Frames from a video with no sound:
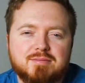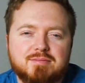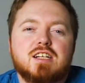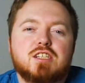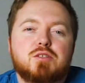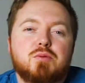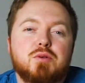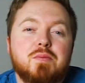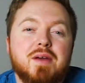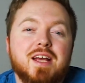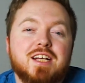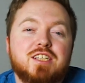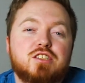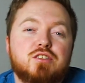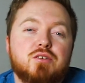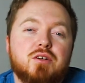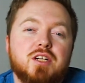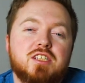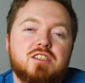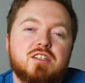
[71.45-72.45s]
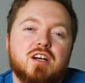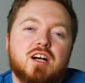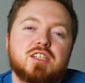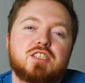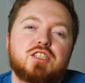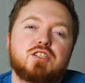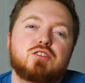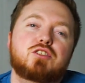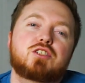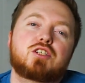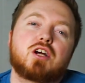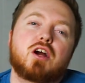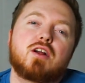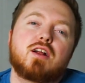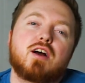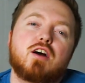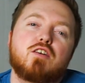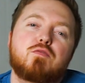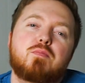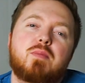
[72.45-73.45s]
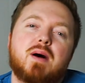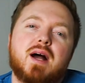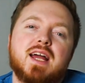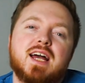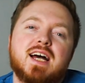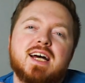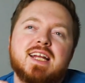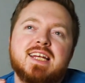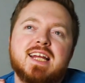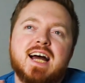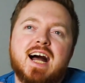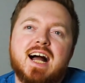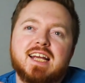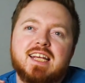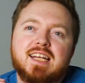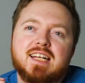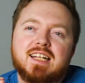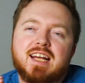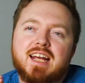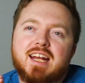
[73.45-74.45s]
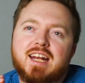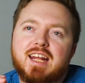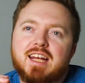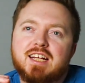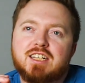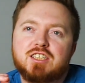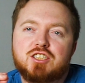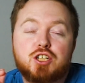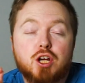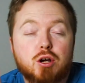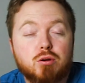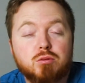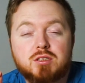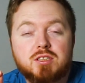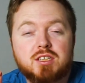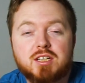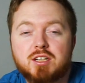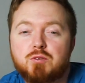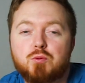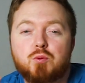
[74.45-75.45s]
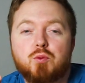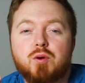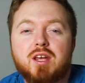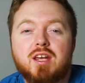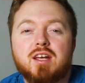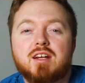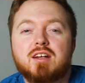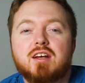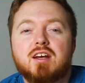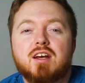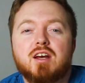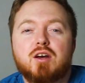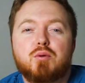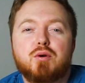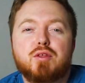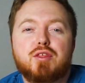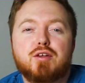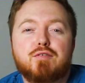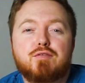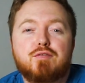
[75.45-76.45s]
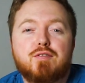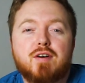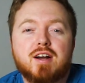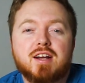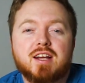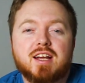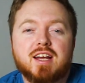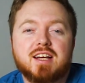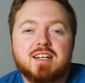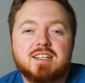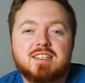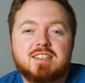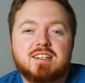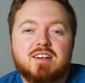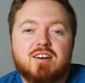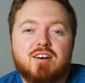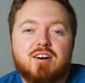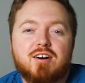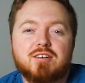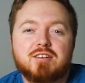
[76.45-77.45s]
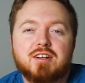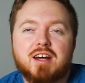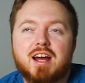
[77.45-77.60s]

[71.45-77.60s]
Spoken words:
So when you make soy sauce, you start off by inoculating toasted wheat with a fungus called